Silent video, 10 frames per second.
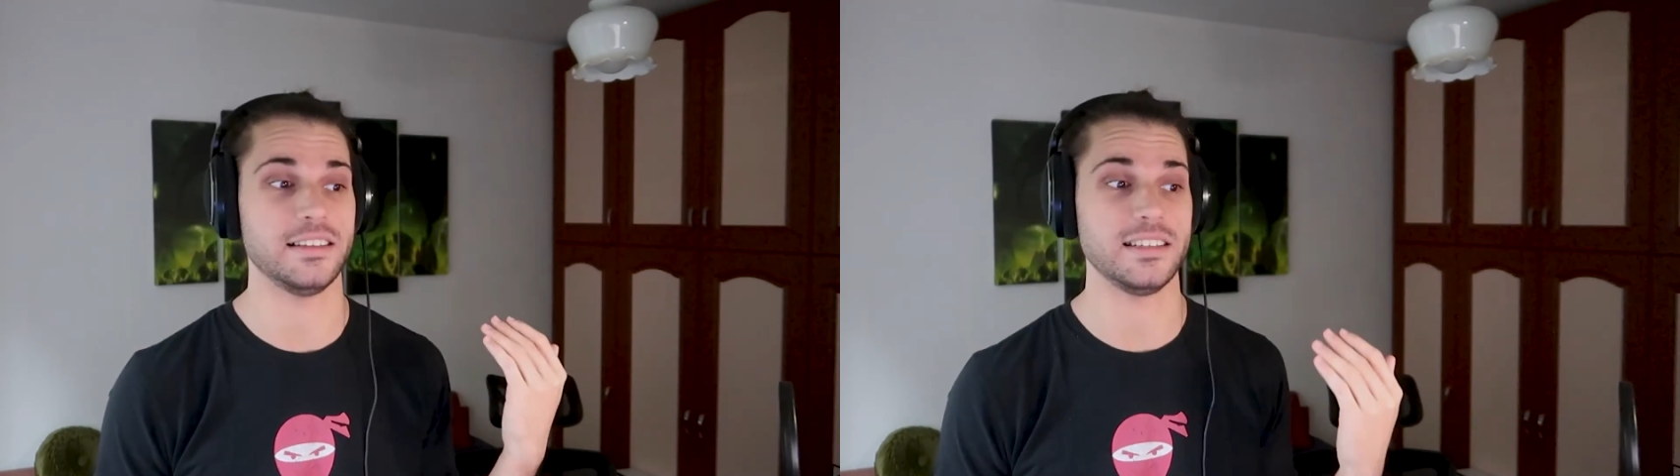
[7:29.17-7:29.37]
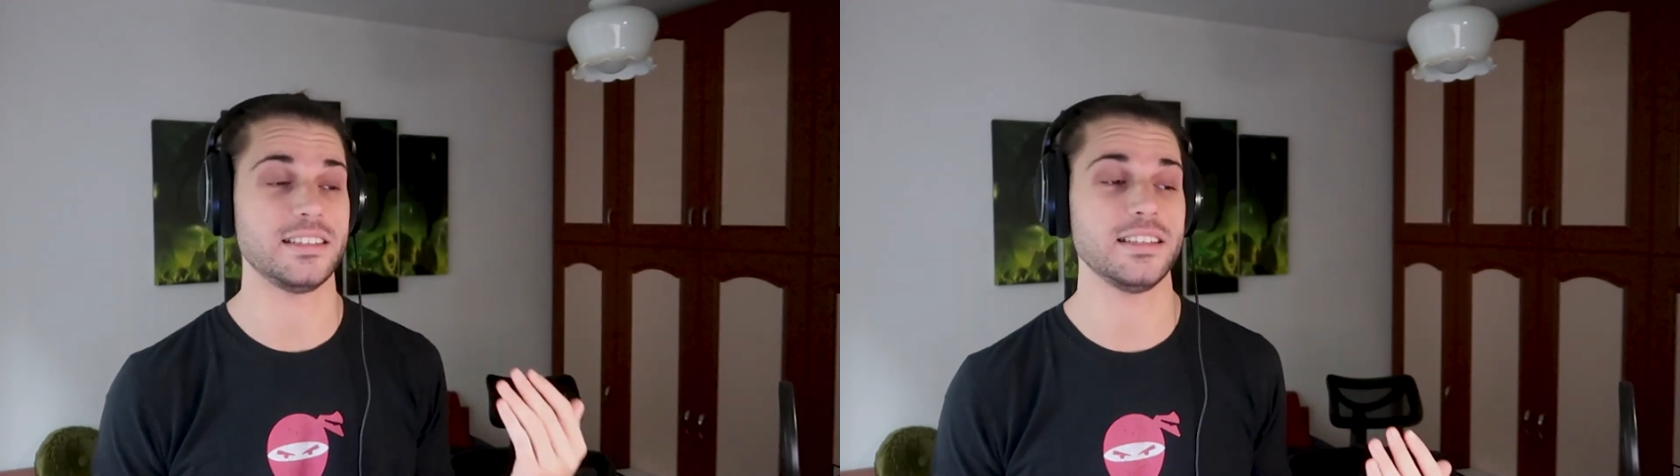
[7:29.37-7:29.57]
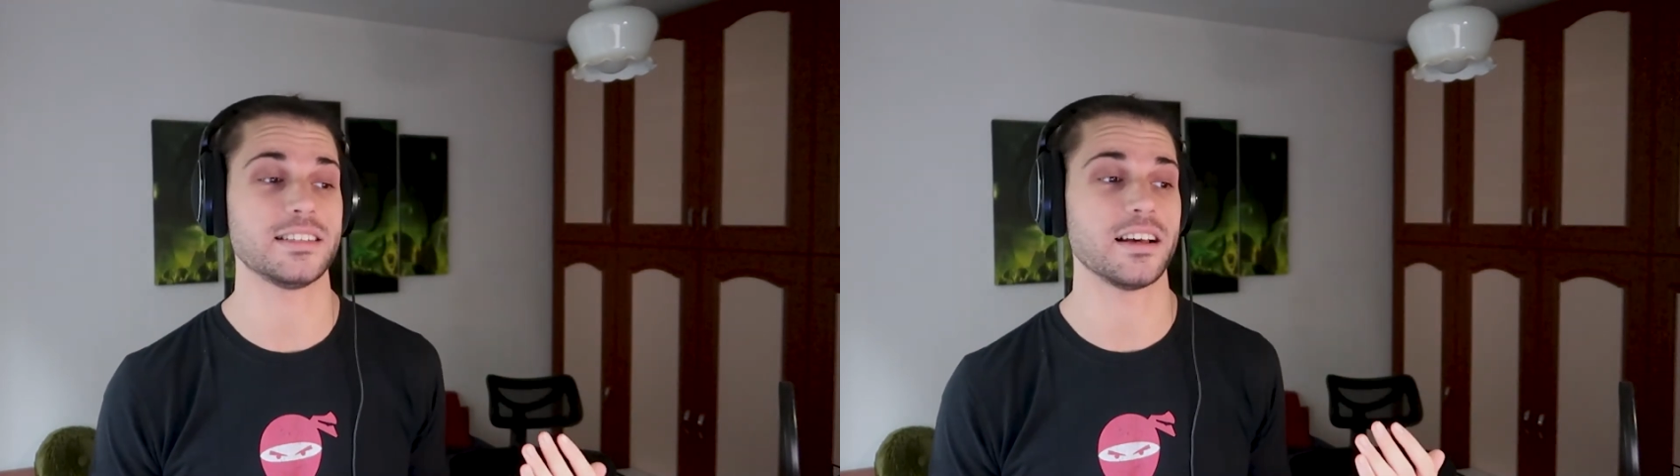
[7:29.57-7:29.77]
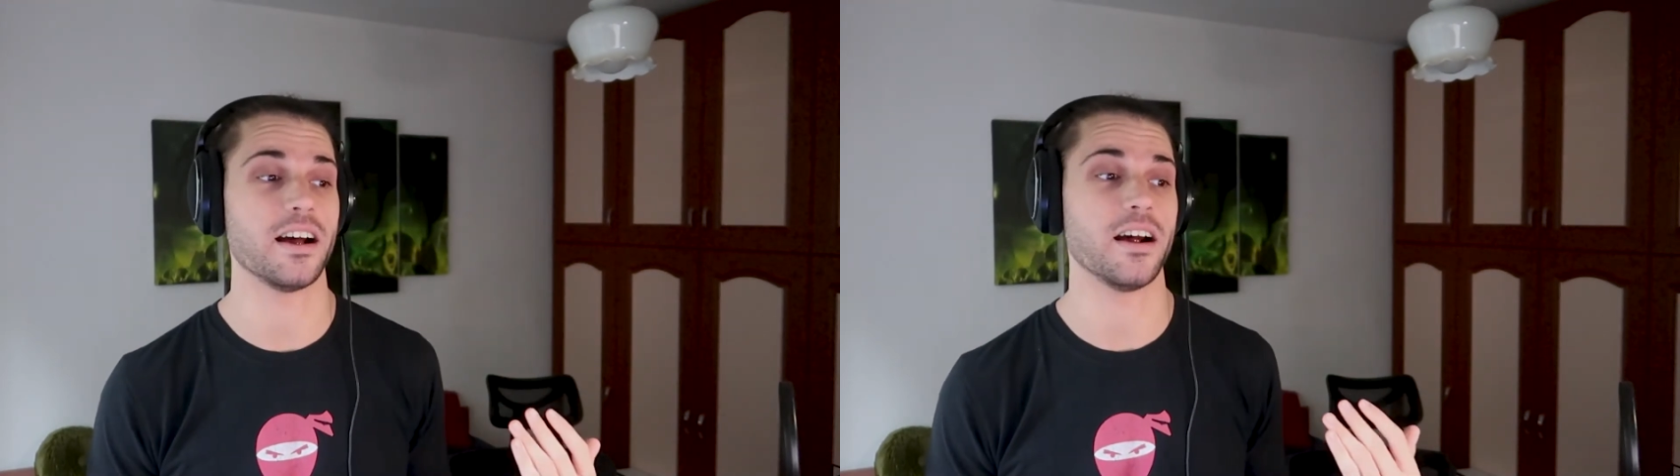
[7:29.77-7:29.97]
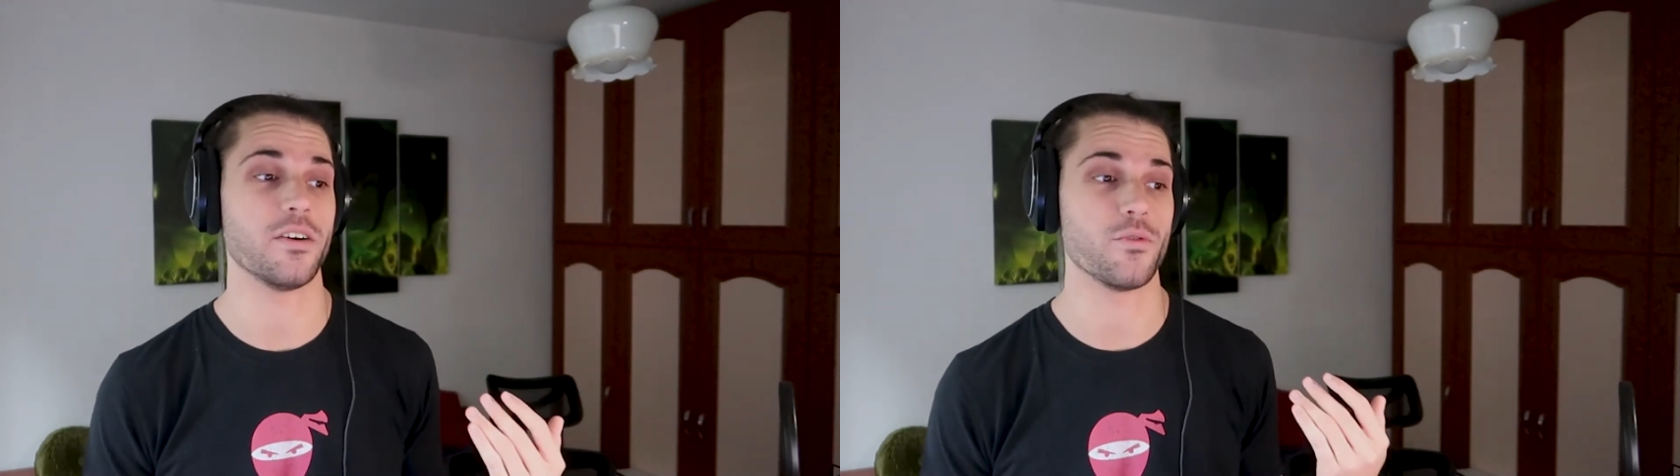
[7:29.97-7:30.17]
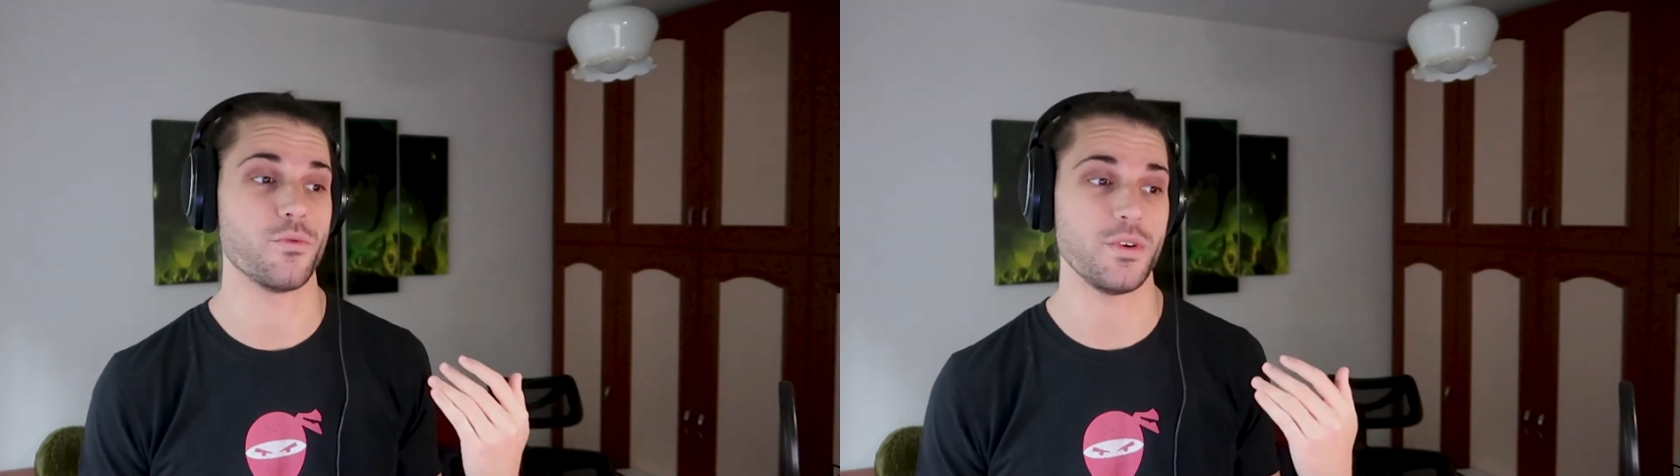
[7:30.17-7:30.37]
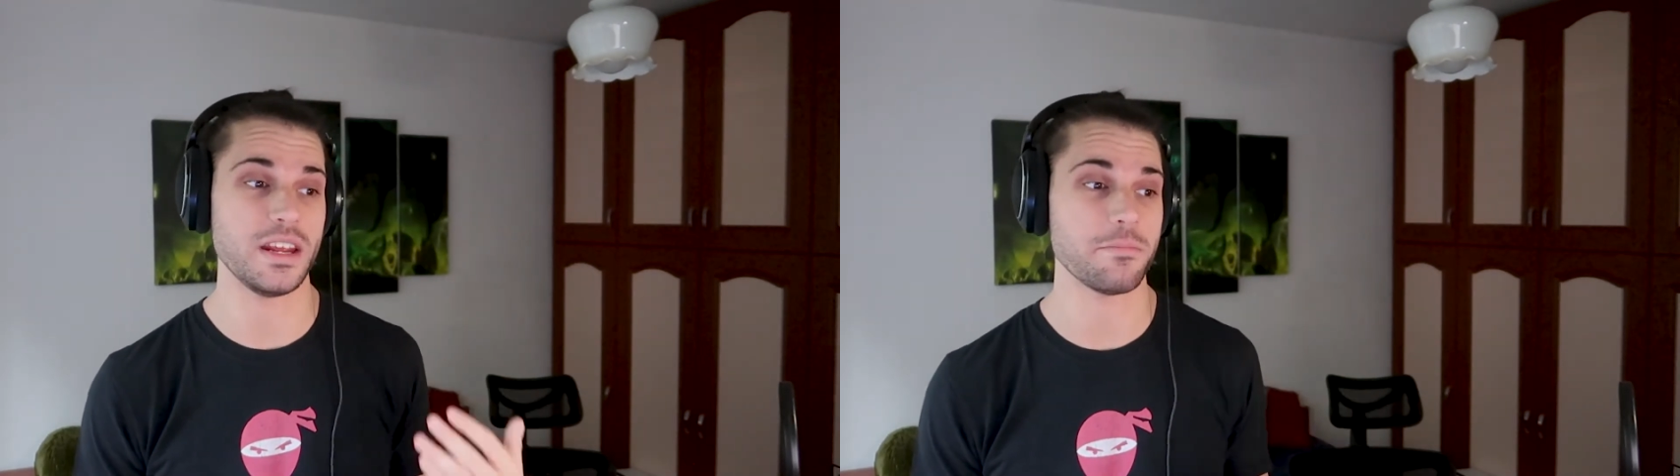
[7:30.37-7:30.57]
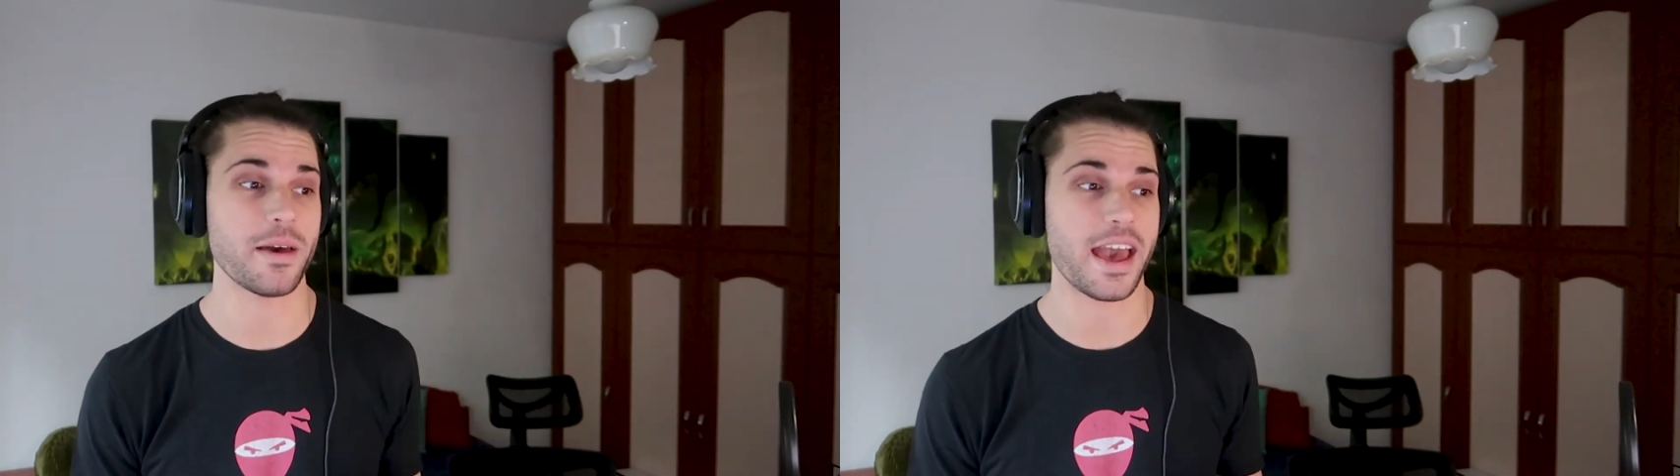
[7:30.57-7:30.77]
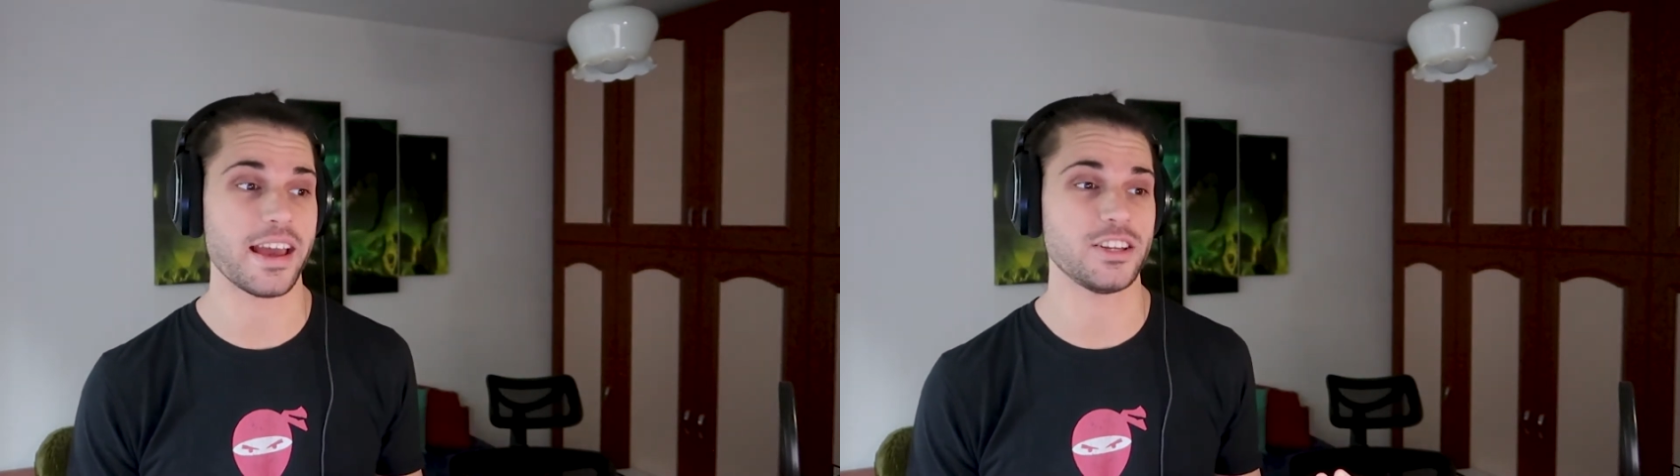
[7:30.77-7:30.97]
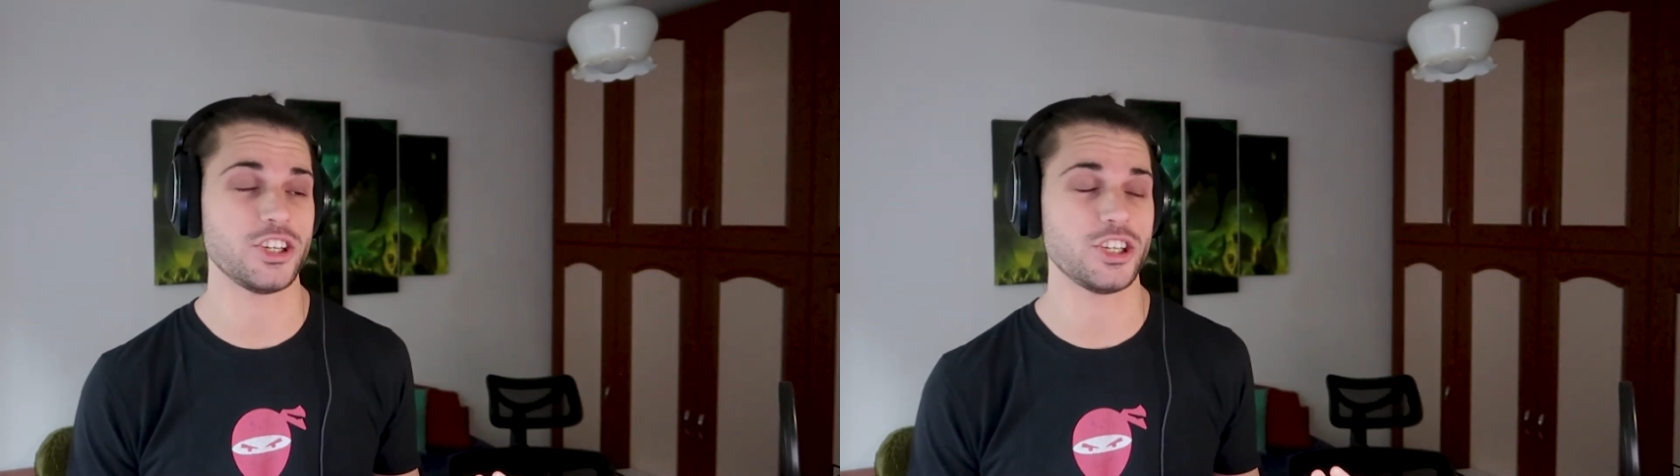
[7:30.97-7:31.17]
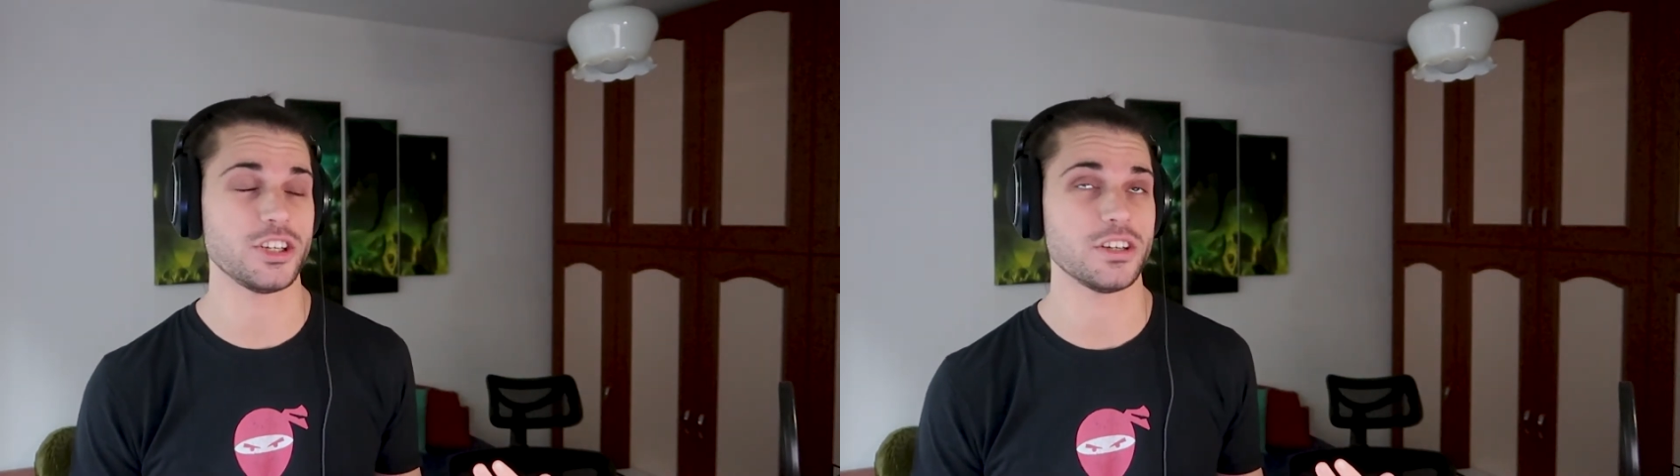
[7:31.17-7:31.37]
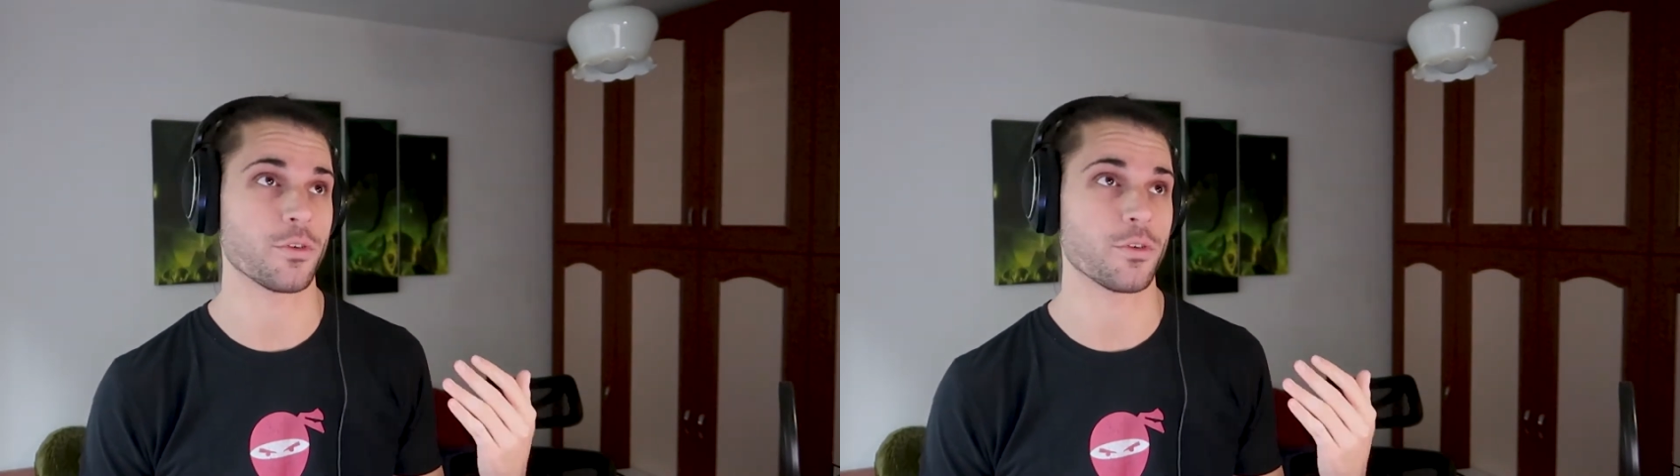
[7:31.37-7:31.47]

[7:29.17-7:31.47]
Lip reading: this is a rematch